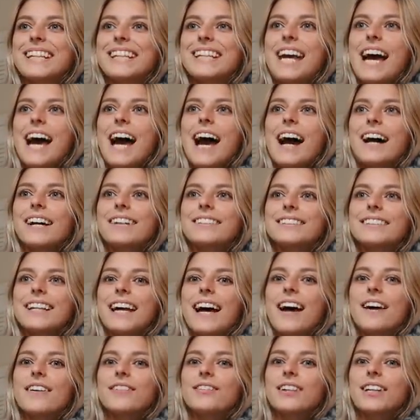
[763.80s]
yeah,
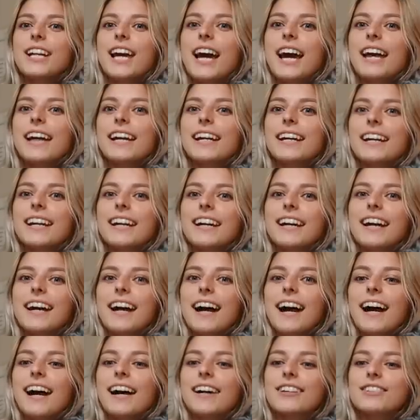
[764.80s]
every day.
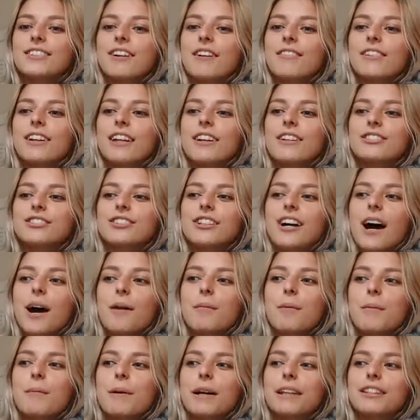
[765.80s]
I also have another
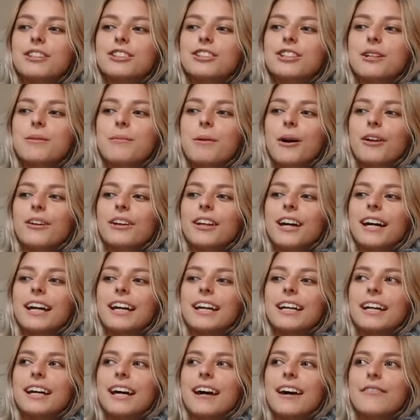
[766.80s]
job. I'm at the gym all
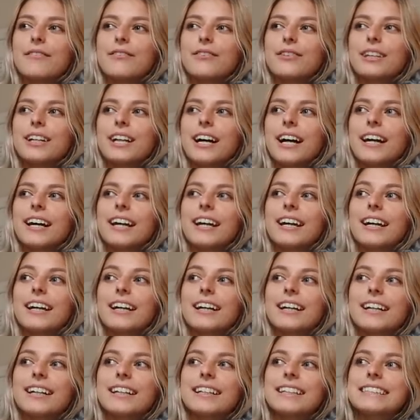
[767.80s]
night, every night.
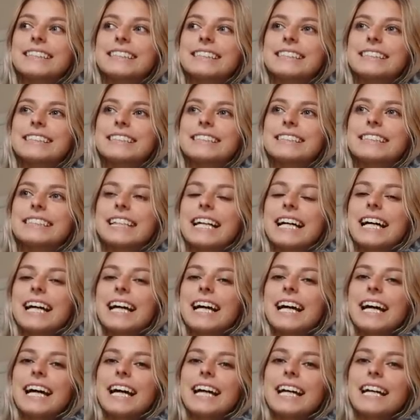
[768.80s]

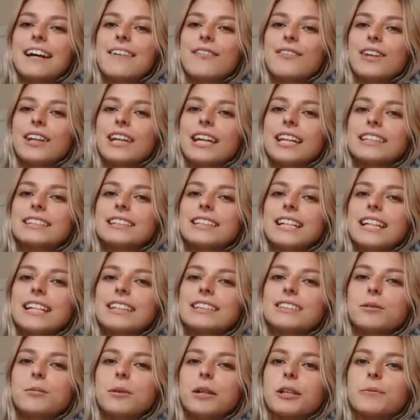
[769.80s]
And I feel like it's
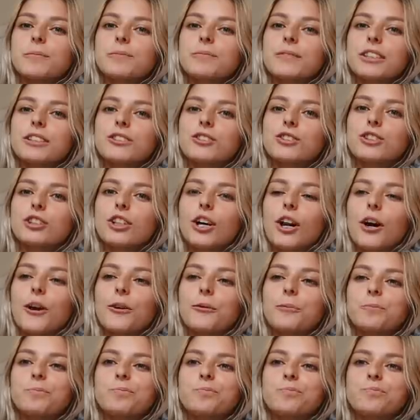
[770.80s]
getting to me.
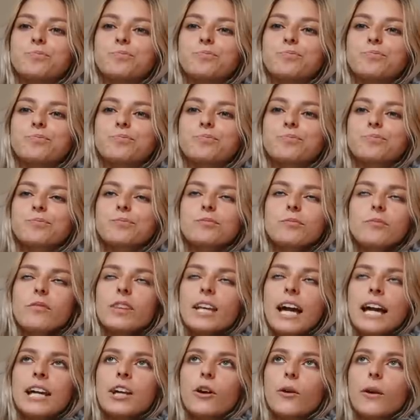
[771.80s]
So
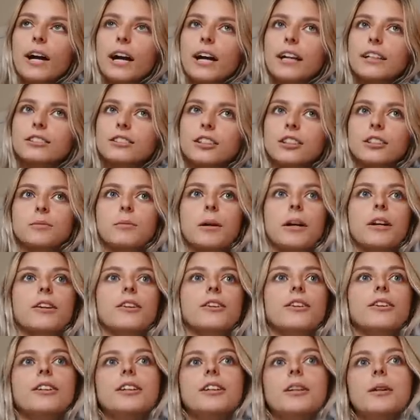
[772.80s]
I know I kind of talked about it
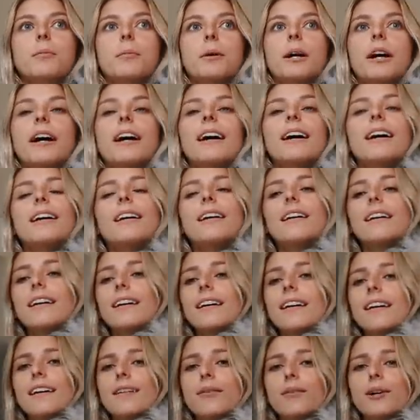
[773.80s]
earlier, but
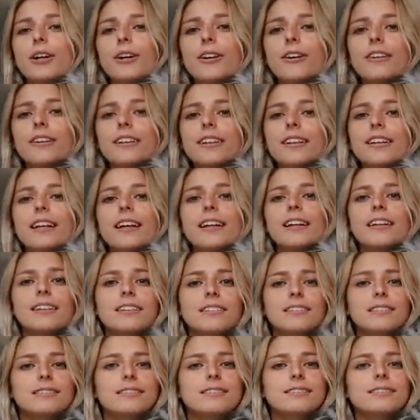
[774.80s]
we're currently
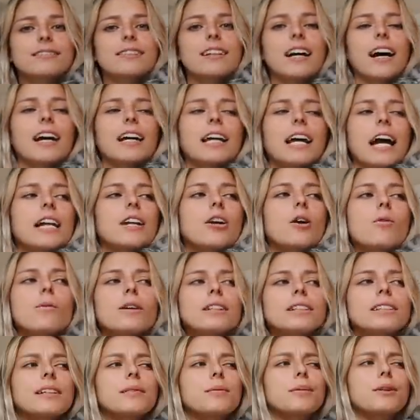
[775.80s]
like, I, I don't
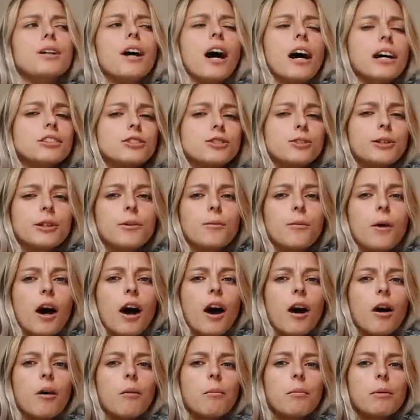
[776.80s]
want to say we're not doing
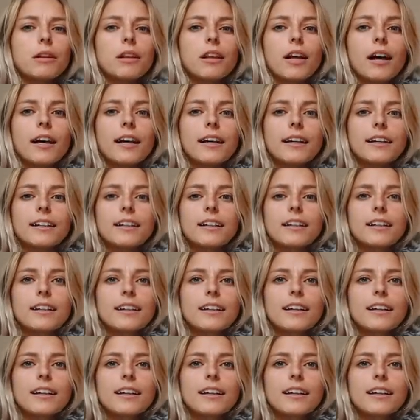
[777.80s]
well, but like,